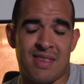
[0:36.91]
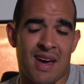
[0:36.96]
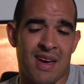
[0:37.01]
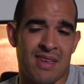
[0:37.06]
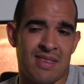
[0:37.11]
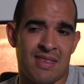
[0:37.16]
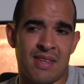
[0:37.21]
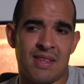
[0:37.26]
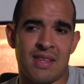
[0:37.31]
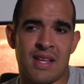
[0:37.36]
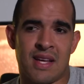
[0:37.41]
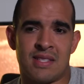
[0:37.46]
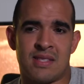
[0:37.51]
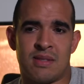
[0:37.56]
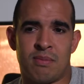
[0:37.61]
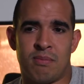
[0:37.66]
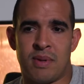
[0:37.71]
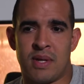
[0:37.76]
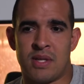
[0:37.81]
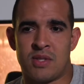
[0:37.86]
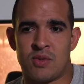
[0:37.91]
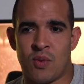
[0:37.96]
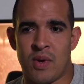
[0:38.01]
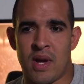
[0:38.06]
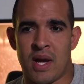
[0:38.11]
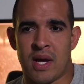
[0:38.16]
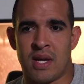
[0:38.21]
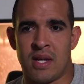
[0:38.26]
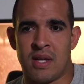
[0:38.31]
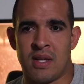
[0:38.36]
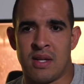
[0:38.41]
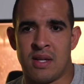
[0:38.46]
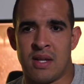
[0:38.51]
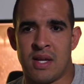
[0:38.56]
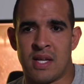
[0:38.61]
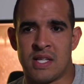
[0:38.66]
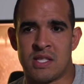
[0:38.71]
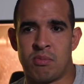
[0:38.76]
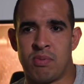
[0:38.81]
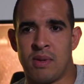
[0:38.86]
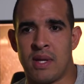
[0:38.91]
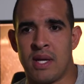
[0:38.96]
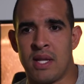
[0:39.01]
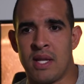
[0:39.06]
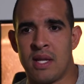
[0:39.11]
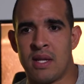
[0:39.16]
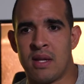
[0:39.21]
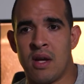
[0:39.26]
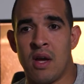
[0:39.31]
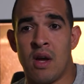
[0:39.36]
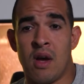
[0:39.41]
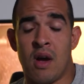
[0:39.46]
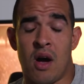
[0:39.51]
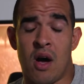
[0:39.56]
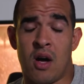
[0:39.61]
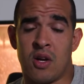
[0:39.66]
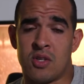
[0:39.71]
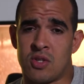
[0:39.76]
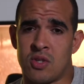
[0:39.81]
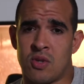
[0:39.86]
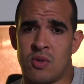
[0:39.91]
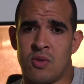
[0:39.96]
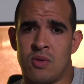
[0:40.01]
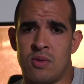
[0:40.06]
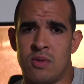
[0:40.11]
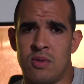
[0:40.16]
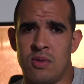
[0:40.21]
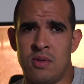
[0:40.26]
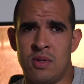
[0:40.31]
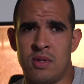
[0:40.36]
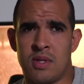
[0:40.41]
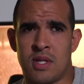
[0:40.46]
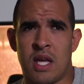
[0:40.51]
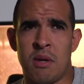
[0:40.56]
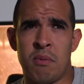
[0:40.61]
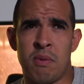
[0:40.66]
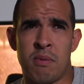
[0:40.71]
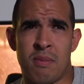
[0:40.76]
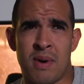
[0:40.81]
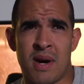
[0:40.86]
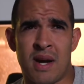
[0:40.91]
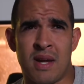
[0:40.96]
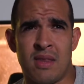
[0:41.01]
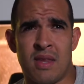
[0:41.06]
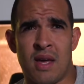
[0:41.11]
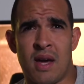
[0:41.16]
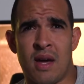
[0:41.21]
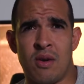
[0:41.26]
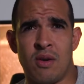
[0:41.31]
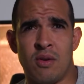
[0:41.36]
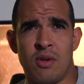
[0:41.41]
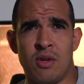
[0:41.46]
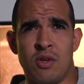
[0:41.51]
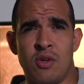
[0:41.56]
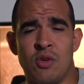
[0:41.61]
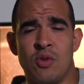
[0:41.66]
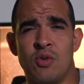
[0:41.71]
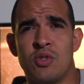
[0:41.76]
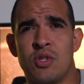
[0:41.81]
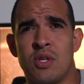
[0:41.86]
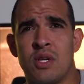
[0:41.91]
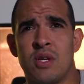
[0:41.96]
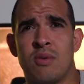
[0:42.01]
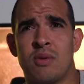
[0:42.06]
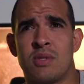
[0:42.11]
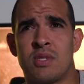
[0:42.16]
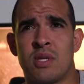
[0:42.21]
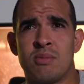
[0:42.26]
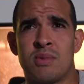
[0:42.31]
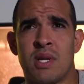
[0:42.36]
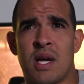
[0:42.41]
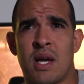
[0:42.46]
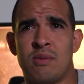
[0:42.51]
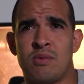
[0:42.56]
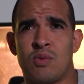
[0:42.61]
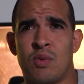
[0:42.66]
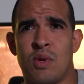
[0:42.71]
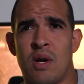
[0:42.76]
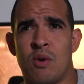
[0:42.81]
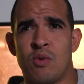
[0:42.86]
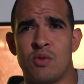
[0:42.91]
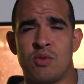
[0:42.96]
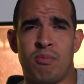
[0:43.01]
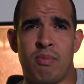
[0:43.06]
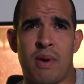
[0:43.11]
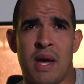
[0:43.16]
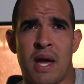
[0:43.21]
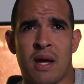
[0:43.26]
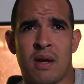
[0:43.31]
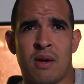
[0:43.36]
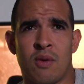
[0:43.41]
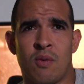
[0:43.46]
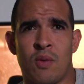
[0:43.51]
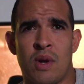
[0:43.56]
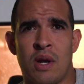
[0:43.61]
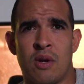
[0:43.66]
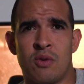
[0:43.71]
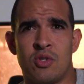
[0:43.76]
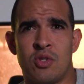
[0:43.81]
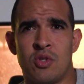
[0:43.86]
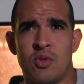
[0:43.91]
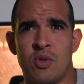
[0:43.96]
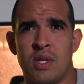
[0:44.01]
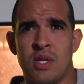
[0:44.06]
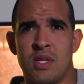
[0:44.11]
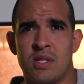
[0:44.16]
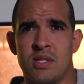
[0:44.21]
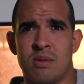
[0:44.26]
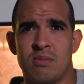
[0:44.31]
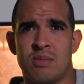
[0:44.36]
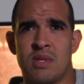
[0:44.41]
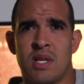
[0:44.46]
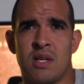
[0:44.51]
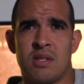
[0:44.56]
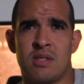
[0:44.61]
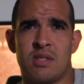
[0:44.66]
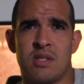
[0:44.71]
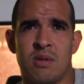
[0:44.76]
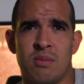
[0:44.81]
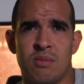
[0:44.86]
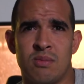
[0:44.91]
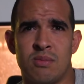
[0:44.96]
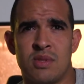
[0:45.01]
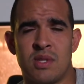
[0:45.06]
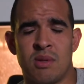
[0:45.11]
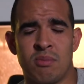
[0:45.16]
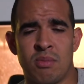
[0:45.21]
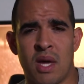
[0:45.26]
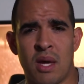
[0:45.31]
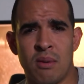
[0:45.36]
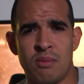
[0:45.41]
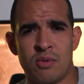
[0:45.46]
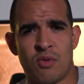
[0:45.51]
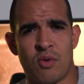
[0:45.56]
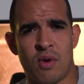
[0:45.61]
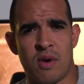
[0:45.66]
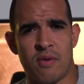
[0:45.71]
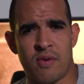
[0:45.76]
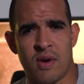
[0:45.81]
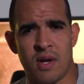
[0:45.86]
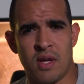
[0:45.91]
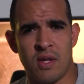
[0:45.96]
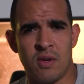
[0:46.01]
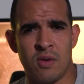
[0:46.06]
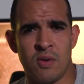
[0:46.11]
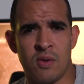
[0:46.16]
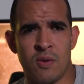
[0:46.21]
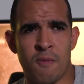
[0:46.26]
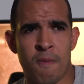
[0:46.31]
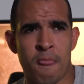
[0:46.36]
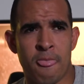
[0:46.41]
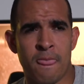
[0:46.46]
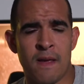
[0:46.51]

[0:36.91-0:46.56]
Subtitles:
think that's the best way I can explain it. Also, keep in mind that sometimes when I was shooting some games for FIU,